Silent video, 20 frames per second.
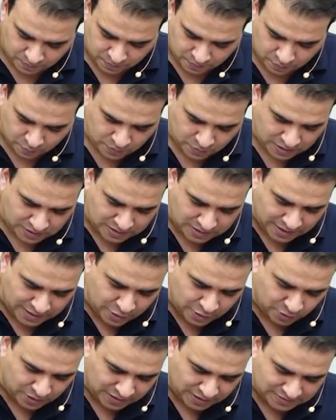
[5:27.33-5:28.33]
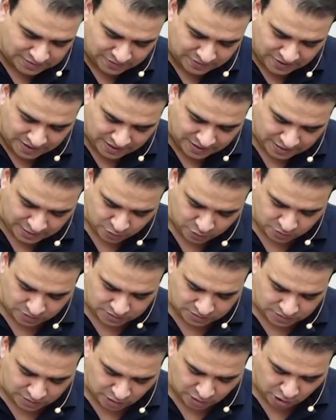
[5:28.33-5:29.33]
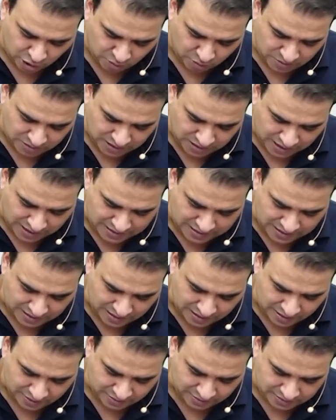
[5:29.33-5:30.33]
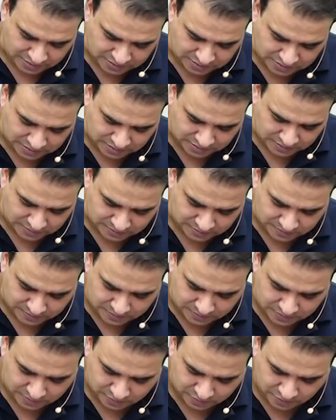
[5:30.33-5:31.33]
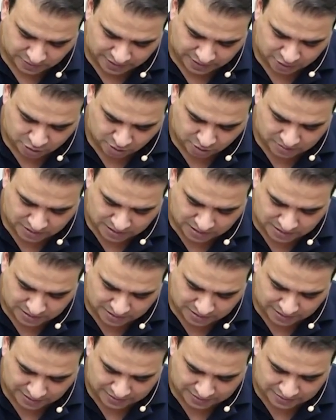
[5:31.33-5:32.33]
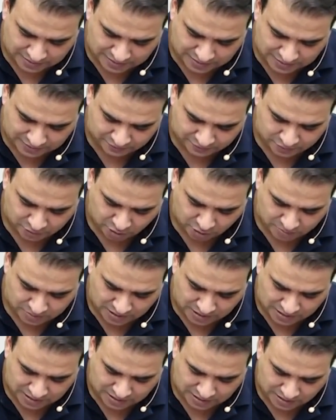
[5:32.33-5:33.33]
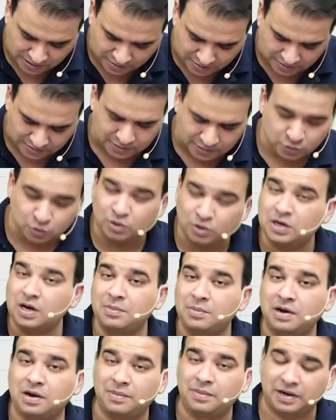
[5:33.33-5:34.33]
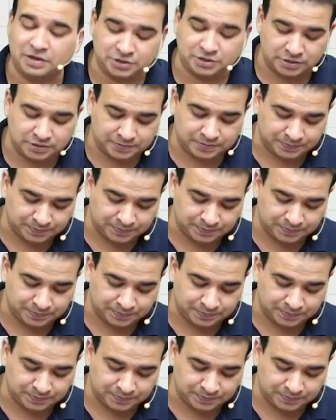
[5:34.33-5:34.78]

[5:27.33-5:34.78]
where the aorta is dividing into this common iliac arteries, the right common iliac and the left common iliac artery, the two terminal branches.